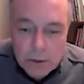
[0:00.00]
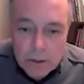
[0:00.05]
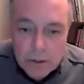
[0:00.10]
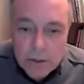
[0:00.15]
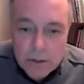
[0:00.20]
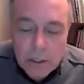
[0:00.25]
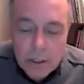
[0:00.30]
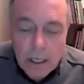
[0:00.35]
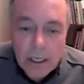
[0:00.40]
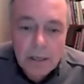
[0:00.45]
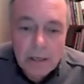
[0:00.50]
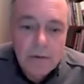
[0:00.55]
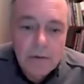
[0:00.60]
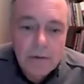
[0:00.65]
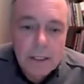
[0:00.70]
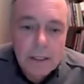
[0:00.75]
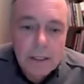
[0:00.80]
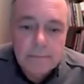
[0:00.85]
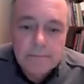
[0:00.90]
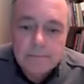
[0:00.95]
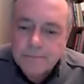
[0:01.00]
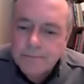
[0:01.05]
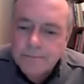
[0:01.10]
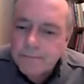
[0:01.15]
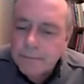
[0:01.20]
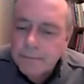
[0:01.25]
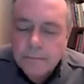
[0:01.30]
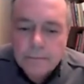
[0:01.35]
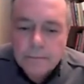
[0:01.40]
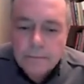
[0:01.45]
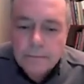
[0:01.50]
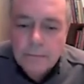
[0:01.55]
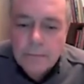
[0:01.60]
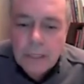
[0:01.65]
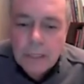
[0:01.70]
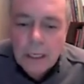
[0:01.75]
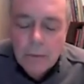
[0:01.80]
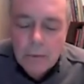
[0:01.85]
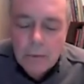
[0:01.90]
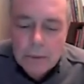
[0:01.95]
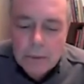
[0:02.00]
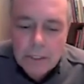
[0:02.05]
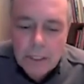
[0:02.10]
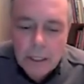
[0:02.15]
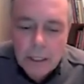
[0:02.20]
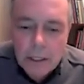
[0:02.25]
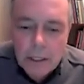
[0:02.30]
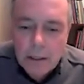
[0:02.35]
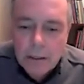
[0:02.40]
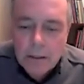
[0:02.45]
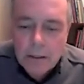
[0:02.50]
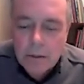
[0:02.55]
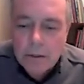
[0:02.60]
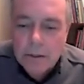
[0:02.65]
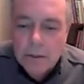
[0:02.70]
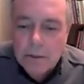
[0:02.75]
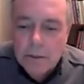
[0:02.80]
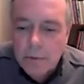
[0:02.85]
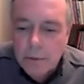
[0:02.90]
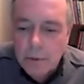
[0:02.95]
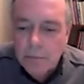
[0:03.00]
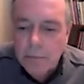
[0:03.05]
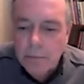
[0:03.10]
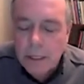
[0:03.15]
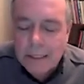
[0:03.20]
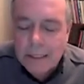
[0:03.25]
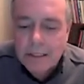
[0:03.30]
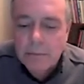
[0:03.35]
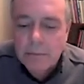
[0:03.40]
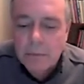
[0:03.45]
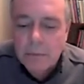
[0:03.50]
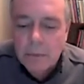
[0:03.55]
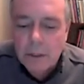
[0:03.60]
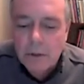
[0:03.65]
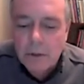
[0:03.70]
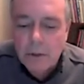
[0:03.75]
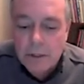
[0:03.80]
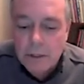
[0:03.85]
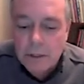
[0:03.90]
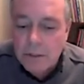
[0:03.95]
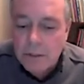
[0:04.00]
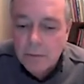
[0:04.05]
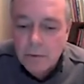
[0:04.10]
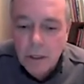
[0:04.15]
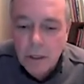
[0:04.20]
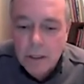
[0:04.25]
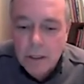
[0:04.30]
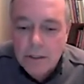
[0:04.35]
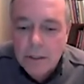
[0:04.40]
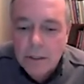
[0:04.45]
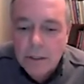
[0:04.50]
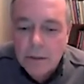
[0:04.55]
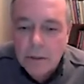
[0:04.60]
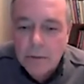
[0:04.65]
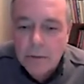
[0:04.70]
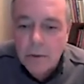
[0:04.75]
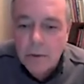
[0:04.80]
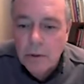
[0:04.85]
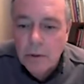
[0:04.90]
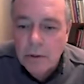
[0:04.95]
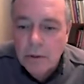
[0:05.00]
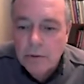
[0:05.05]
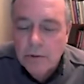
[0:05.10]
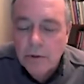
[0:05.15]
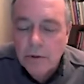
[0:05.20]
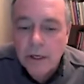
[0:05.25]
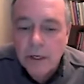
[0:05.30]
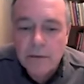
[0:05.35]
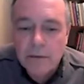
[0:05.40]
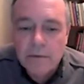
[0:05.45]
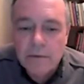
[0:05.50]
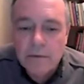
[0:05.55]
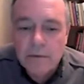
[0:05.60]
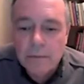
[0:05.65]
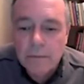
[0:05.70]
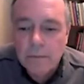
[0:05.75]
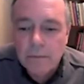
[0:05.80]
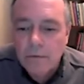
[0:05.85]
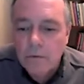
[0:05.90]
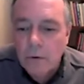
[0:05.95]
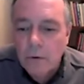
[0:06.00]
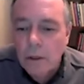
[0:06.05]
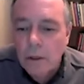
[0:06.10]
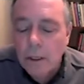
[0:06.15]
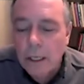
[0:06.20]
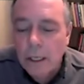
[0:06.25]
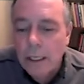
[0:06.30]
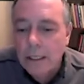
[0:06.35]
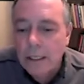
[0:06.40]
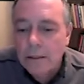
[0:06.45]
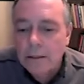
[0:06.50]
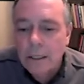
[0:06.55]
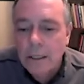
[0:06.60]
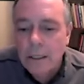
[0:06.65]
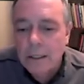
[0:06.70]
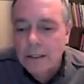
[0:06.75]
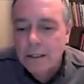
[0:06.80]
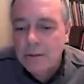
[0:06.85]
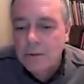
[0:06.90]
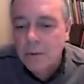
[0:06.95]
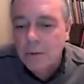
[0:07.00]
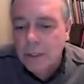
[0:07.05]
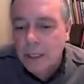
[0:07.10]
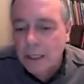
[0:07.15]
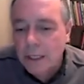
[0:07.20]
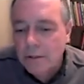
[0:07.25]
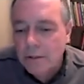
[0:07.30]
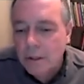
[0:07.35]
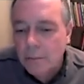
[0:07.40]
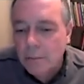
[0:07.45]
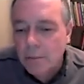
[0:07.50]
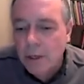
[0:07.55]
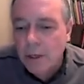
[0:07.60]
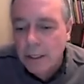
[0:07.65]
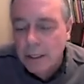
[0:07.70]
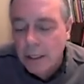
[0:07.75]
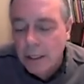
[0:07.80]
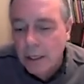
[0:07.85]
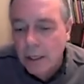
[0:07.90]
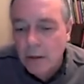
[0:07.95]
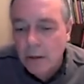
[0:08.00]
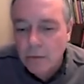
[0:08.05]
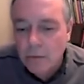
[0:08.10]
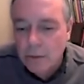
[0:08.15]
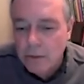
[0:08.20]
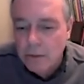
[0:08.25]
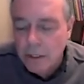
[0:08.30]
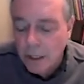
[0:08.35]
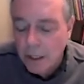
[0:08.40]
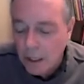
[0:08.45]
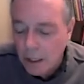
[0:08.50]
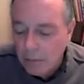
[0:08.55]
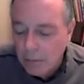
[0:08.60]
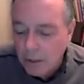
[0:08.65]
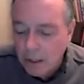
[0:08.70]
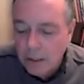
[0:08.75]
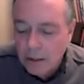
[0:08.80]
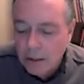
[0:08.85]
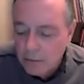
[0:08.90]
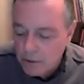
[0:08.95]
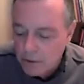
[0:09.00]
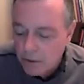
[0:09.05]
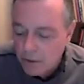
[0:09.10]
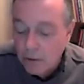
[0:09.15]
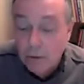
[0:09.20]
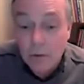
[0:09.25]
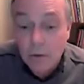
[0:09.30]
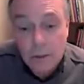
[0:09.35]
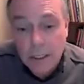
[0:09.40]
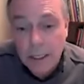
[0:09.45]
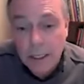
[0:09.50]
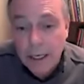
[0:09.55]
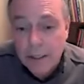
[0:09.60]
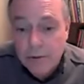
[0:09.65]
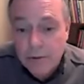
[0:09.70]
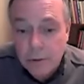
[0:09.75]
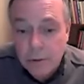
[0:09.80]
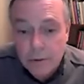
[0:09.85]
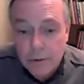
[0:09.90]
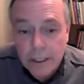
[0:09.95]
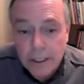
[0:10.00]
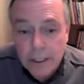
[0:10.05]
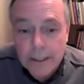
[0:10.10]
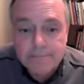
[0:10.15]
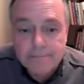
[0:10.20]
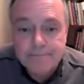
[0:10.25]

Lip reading: kind of a, I would say, increases the porosity that we were trying for, and this will naturally break down with time and sort of look natural, right?